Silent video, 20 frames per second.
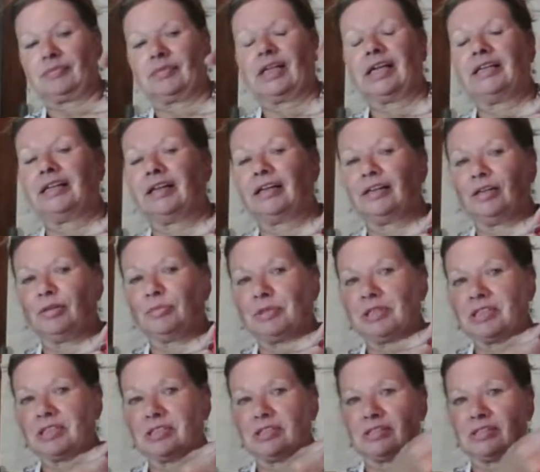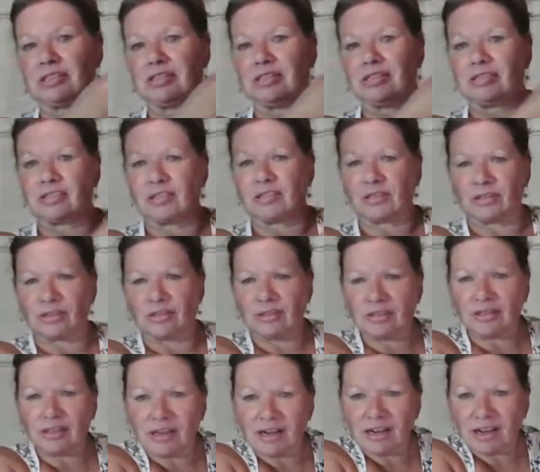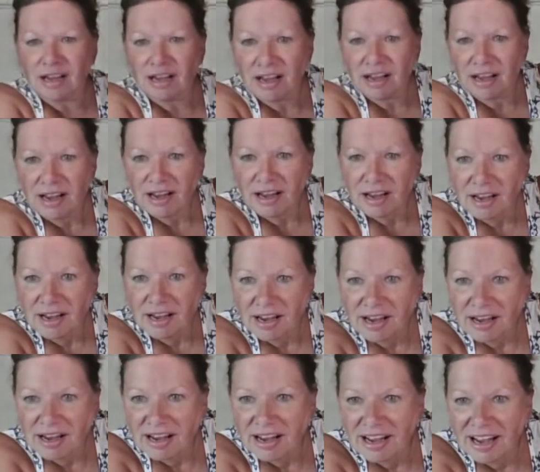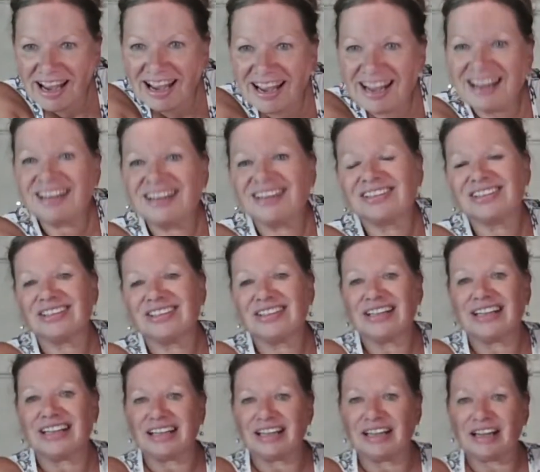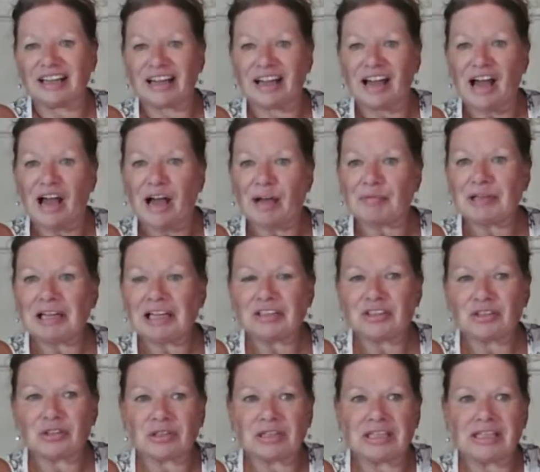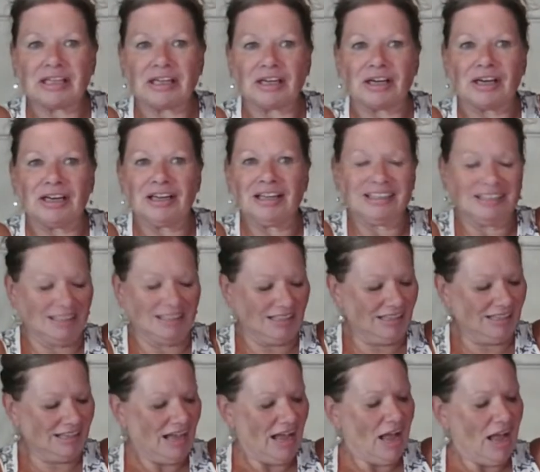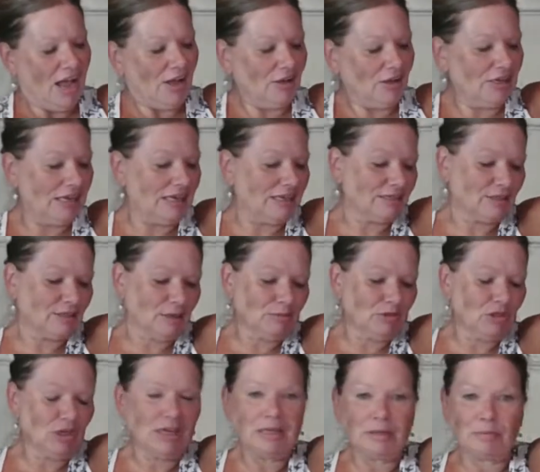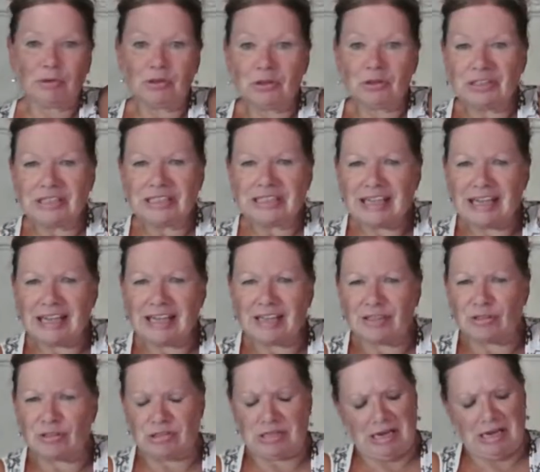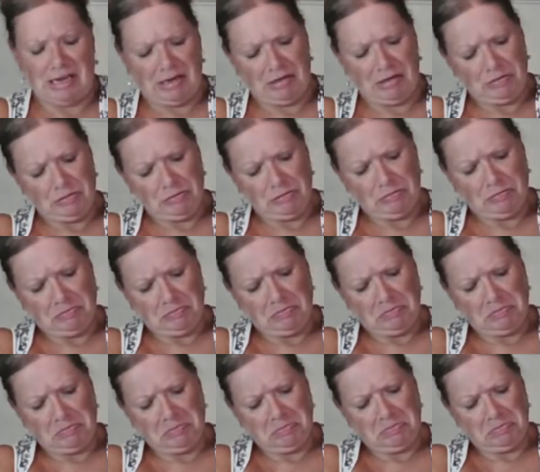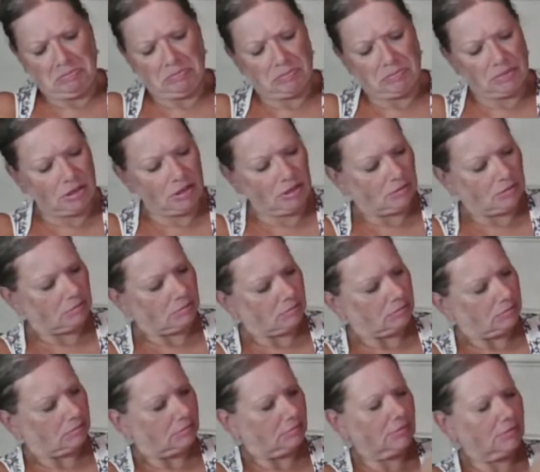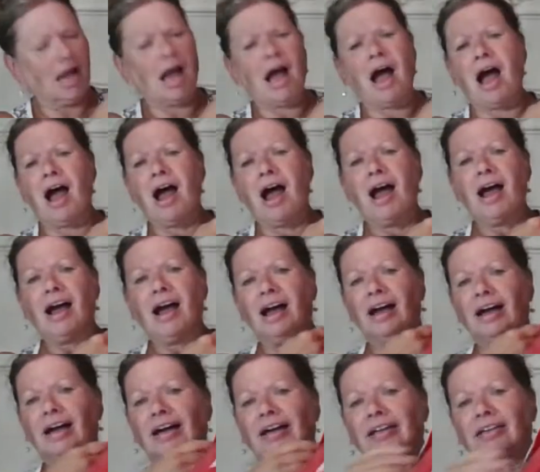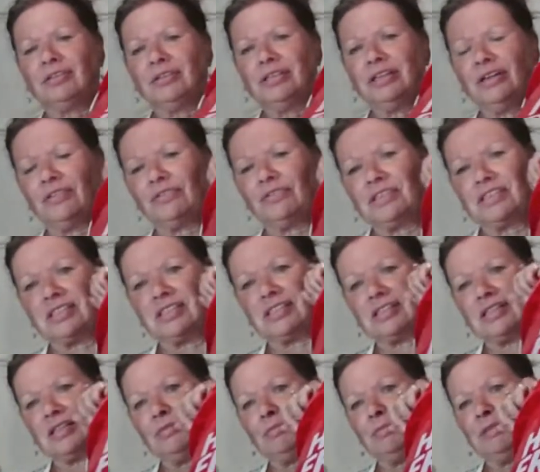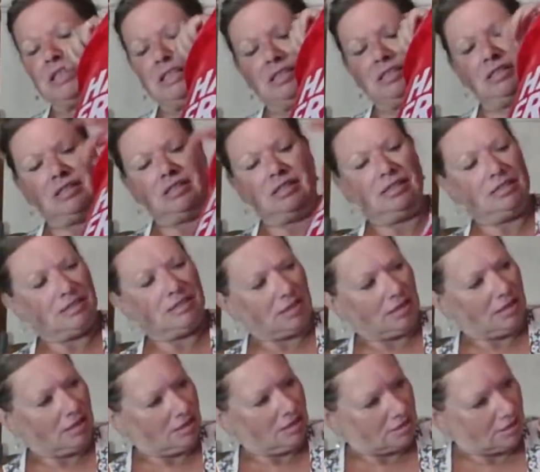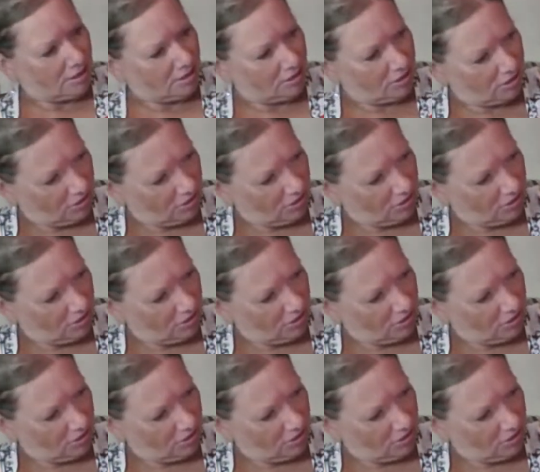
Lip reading: and I hope this is easier. Oh, good. I'm glad you're here. Okay, so I'm trying to pull these handles out. Oh, I don't know if this is going to be easy as I